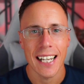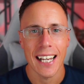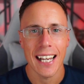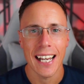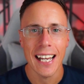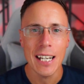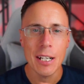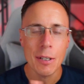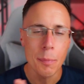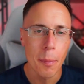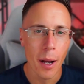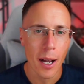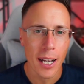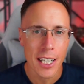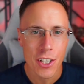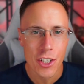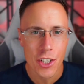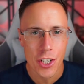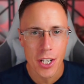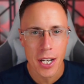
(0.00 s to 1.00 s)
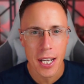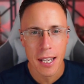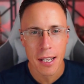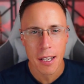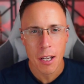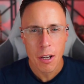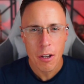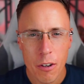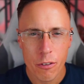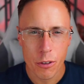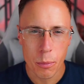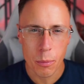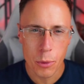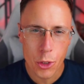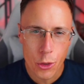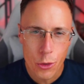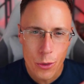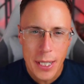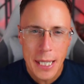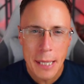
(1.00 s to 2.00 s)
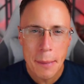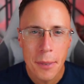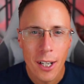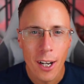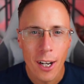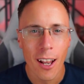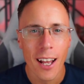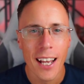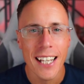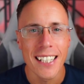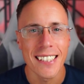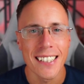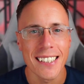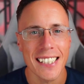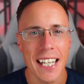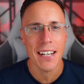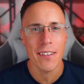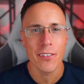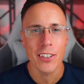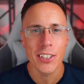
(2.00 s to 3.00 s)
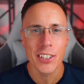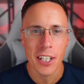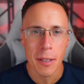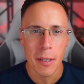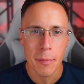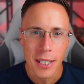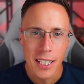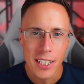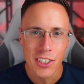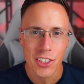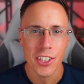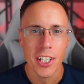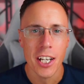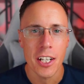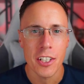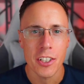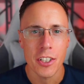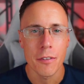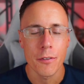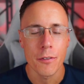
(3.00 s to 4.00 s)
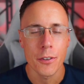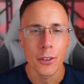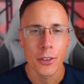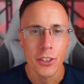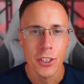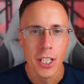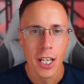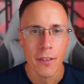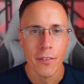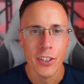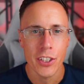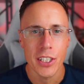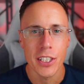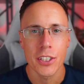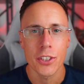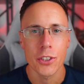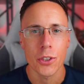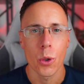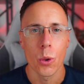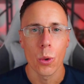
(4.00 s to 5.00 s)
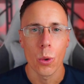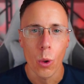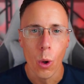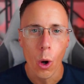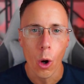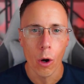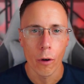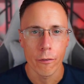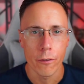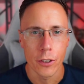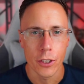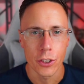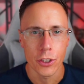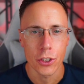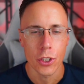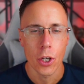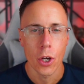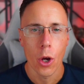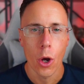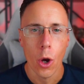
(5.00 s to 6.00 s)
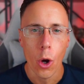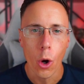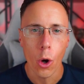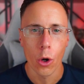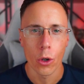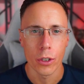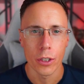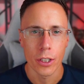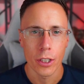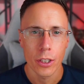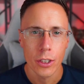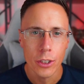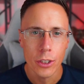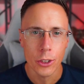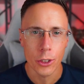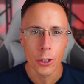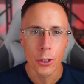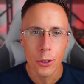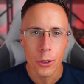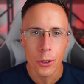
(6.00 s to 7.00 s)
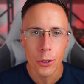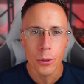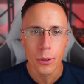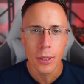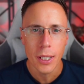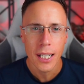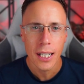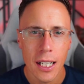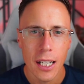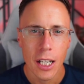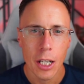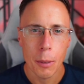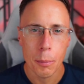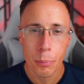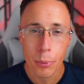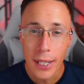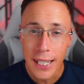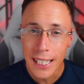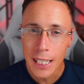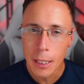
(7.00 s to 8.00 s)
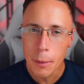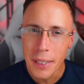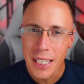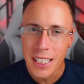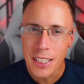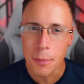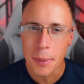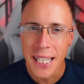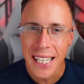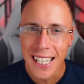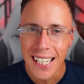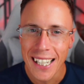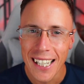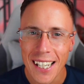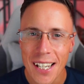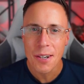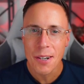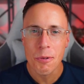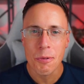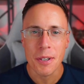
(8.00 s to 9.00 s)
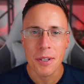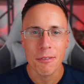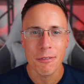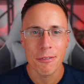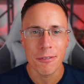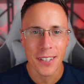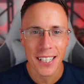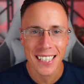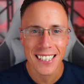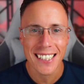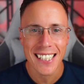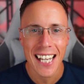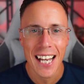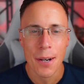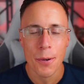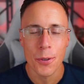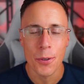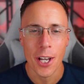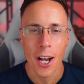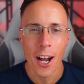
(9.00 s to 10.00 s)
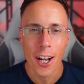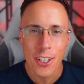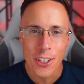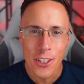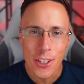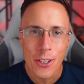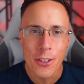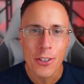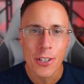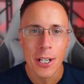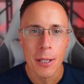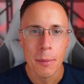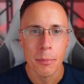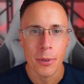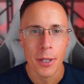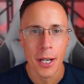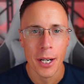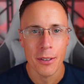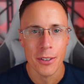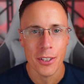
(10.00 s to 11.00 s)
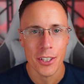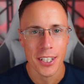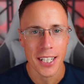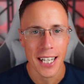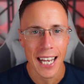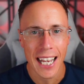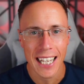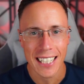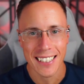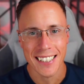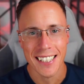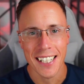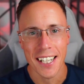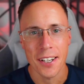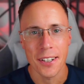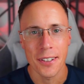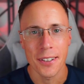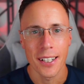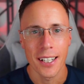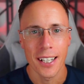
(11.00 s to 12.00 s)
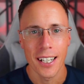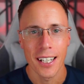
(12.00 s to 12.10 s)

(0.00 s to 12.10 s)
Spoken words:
and mind share from dream clients every time they're searching for your services or offers on Google? At Breaking B2B, we fix that with our unusual approach to SEO,